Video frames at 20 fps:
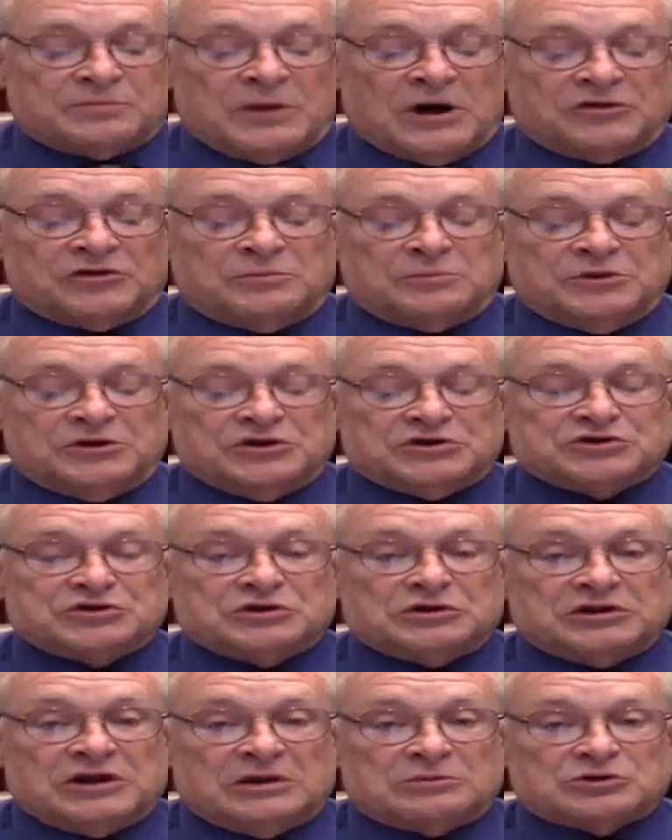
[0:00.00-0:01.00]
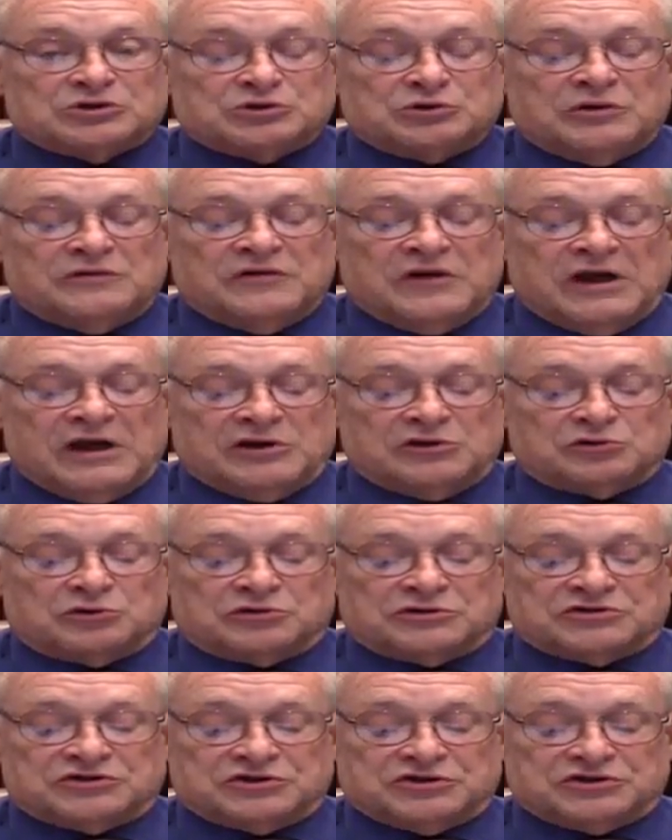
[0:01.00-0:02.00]
is about the medicinal chemistry of the
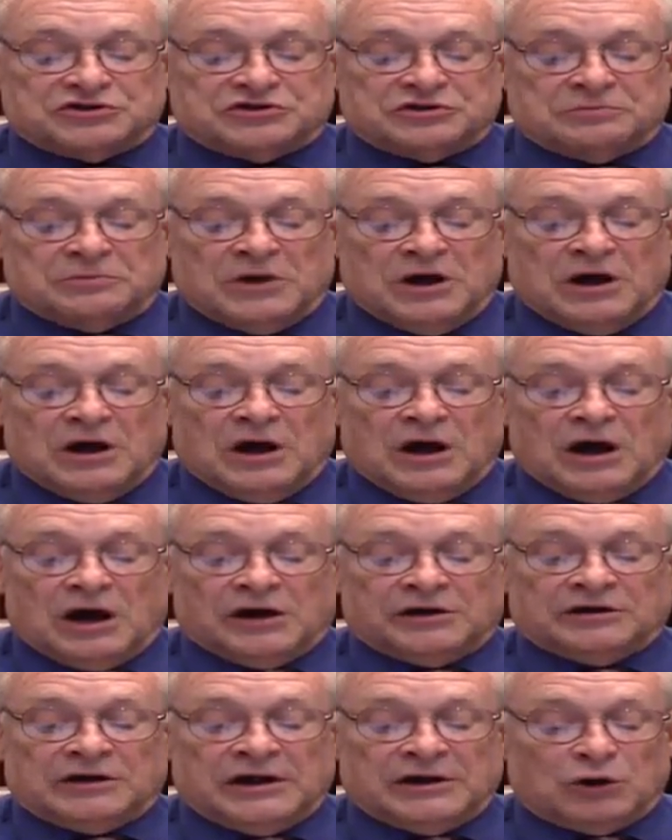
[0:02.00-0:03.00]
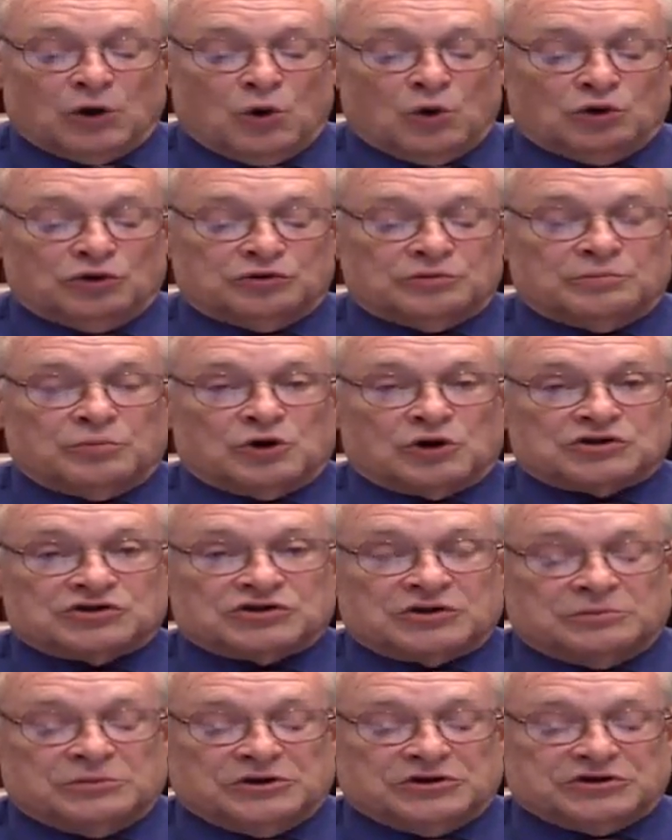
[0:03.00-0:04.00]
endocrine system. Unlike older
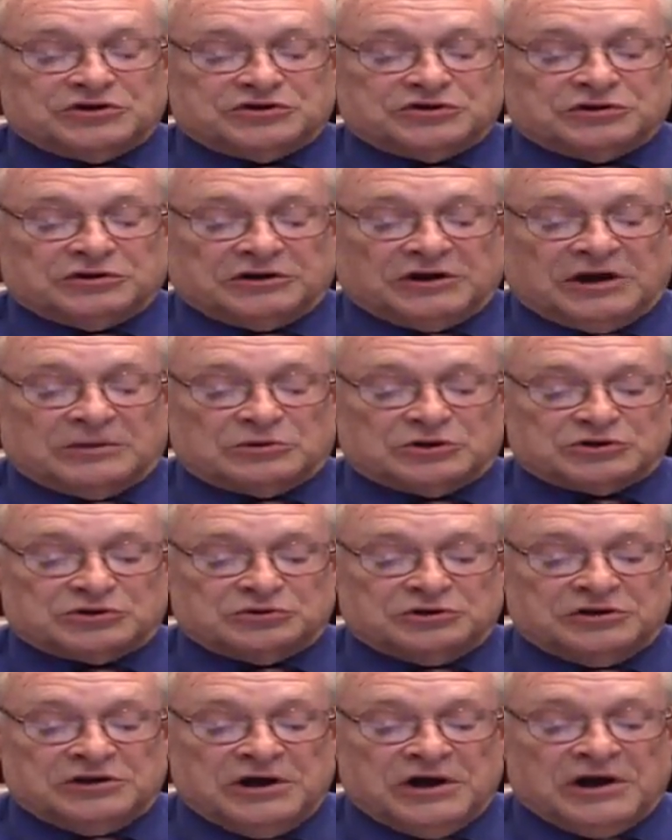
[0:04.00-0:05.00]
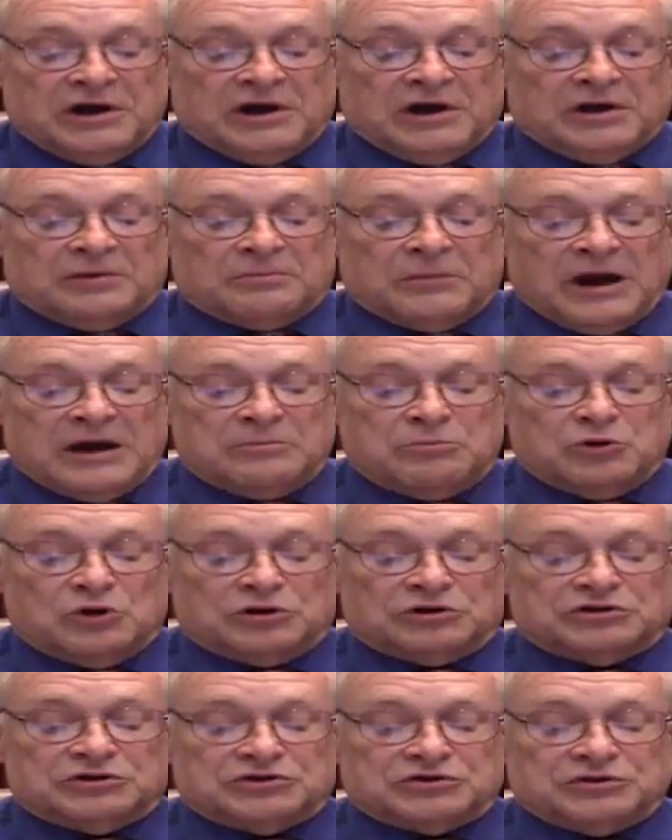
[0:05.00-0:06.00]
books on medicinal chemistry, my
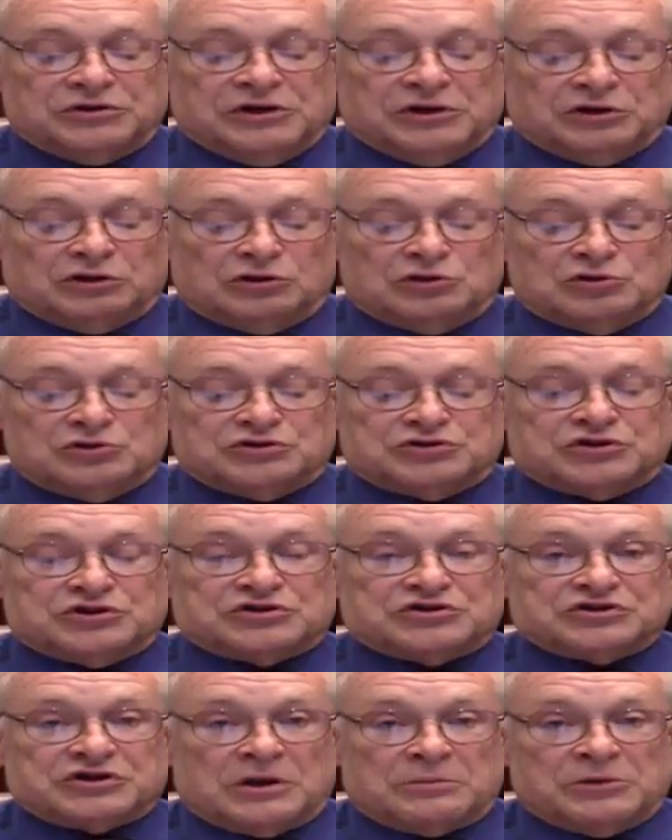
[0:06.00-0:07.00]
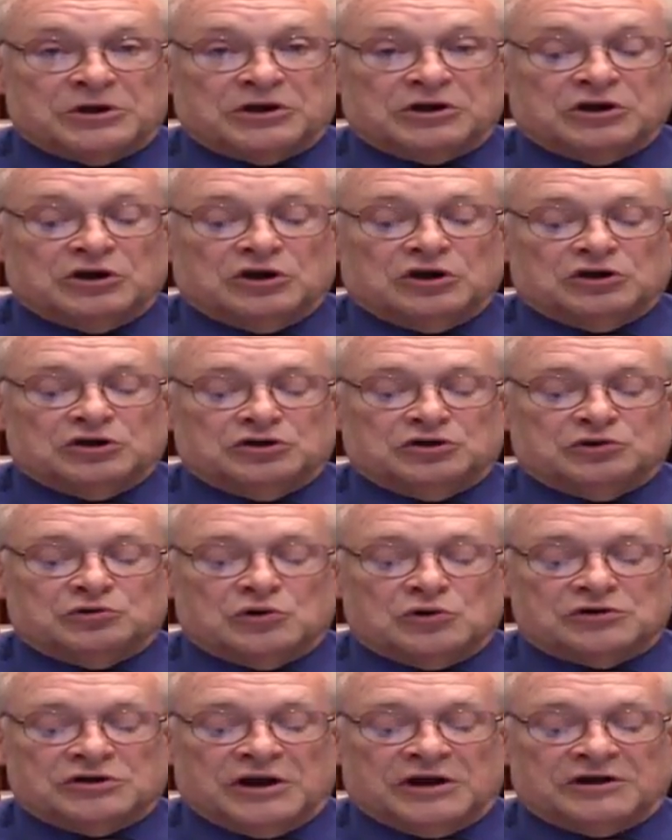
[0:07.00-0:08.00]
book includes the stomach,
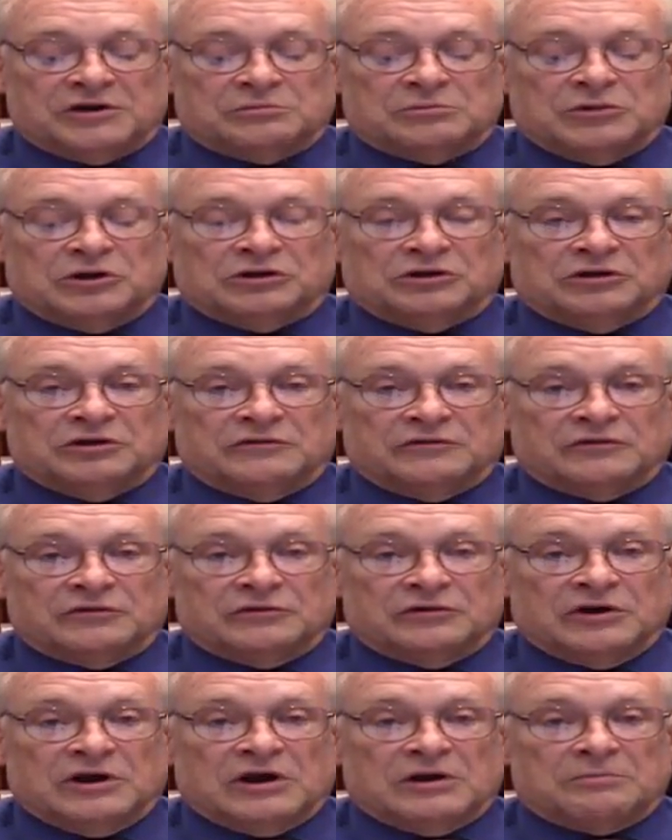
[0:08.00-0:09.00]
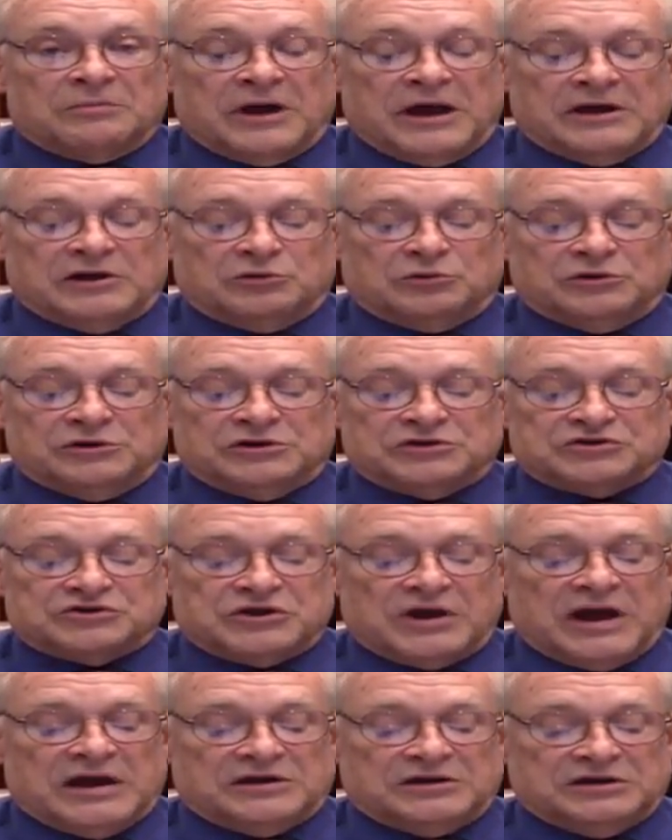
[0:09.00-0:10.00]
duodenum, liver,
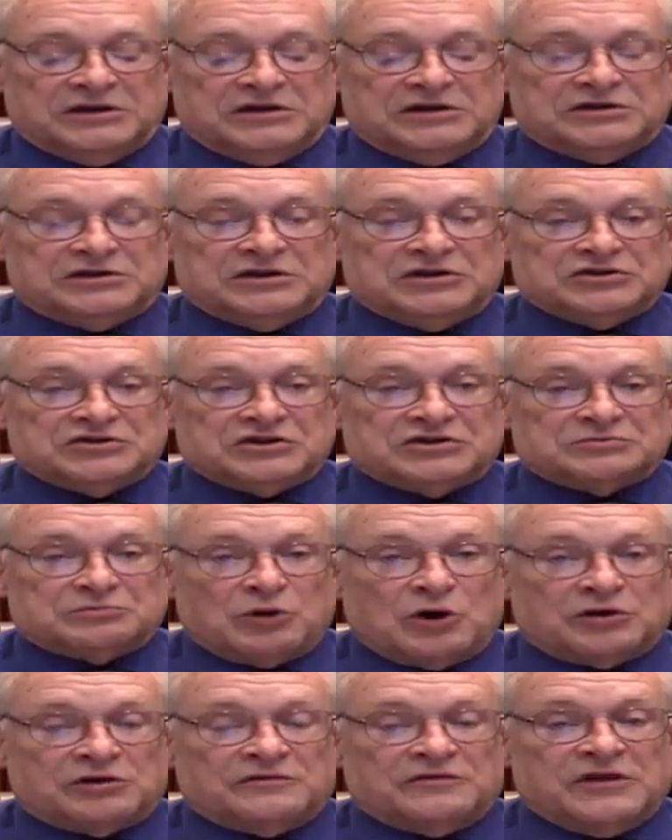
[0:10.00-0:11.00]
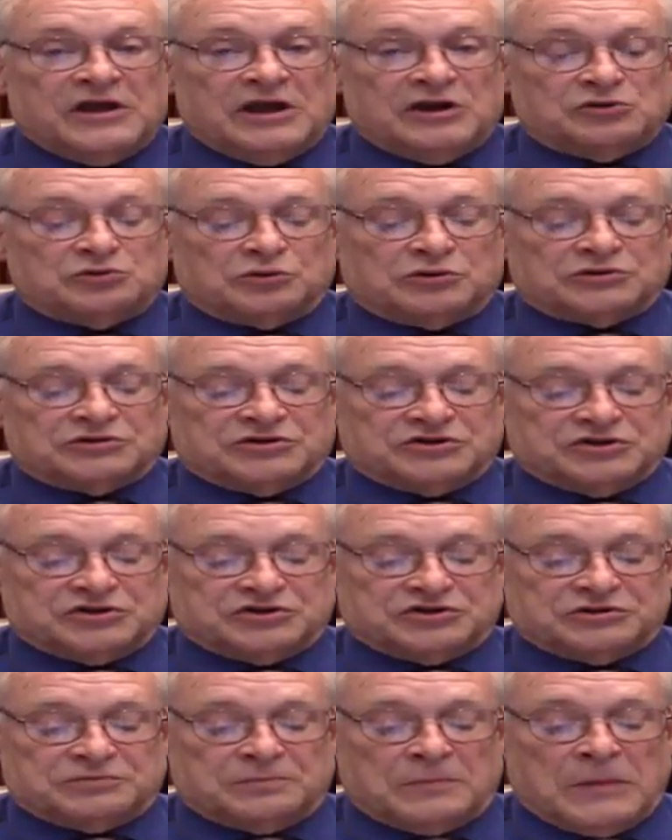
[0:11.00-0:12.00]
pancreas, and kidneys as part of the endocrine
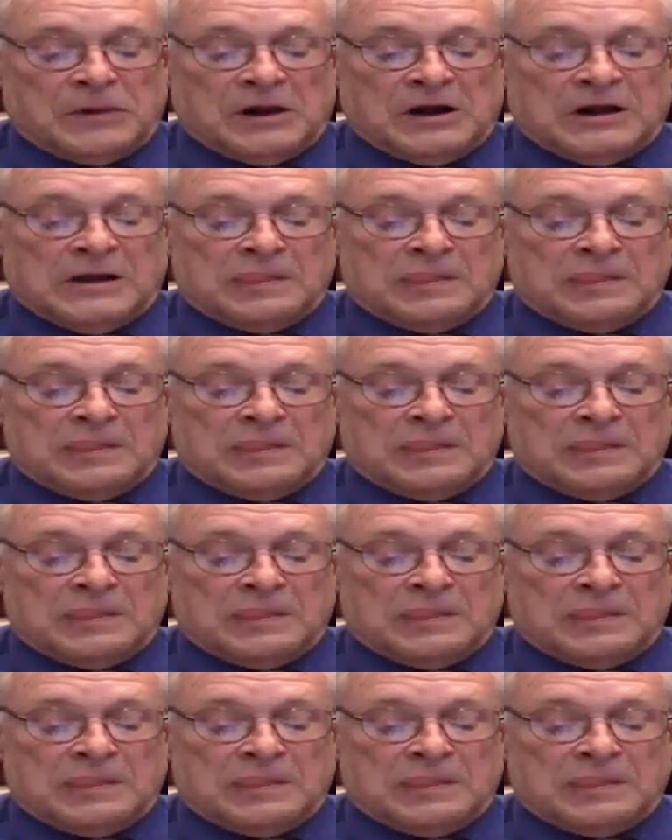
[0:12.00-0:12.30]
system,